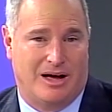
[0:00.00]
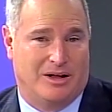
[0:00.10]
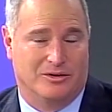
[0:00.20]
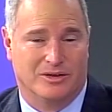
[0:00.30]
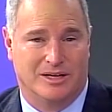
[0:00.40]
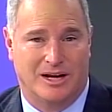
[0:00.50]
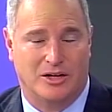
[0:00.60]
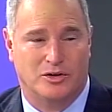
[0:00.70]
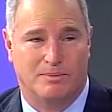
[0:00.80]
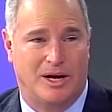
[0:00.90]
elderly
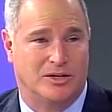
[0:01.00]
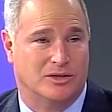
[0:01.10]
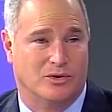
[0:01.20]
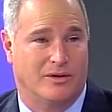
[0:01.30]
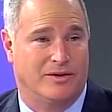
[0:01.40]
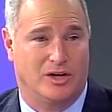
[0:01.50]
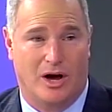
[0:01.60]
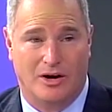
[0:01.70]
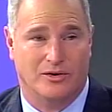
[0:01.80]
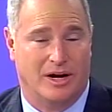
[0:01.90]
denture patients or even
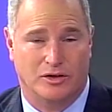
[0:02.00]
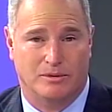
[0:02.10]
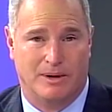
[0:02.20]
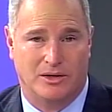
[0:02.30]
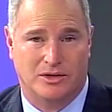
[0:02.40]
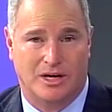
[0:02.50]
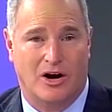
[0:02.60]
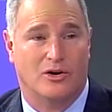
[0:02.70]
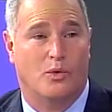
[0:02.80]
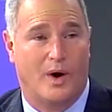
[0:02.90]
younger denture patients
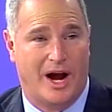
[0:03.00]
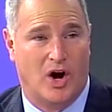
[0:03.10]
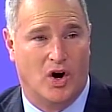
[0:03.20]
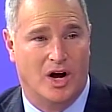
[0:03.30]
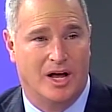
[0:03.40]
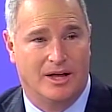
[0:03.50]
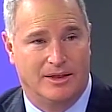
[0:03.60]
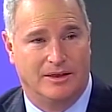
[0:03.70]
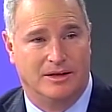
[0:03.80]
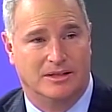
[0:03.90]
aren't aware
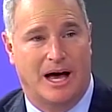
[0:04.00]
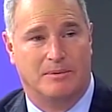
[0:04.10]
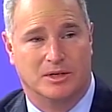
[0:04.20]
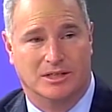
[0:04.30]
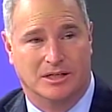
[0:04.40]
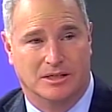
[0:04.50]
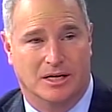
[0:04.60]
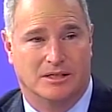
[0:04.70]
that these options exist.